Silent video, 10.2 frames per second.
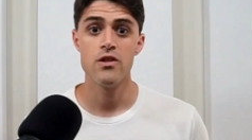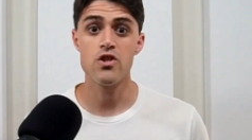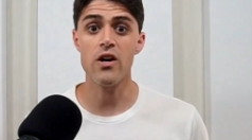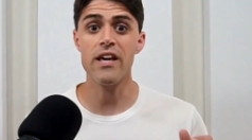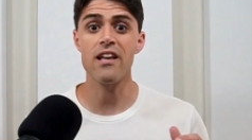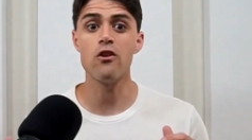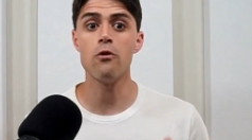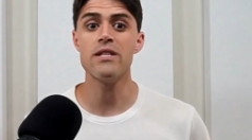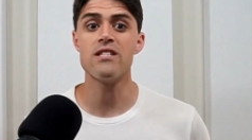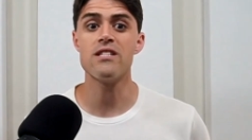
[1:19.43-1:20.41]
Jogging a little
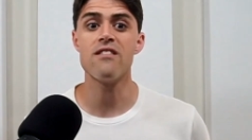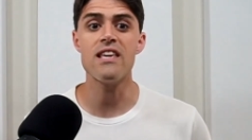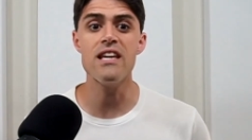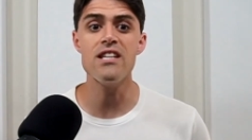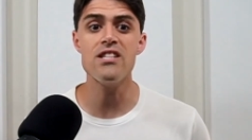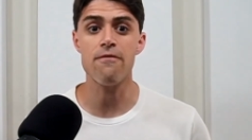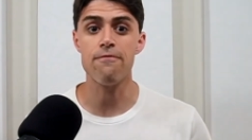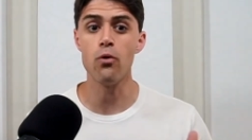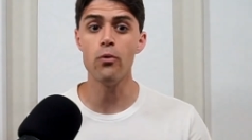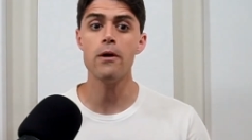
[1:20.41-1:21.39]
bit to the east,
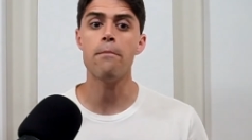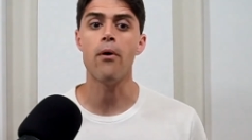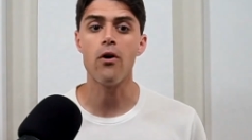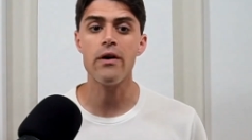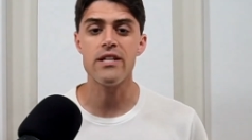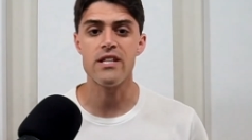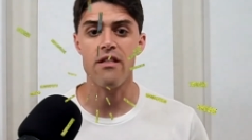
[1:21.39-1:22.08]
Florida Park is a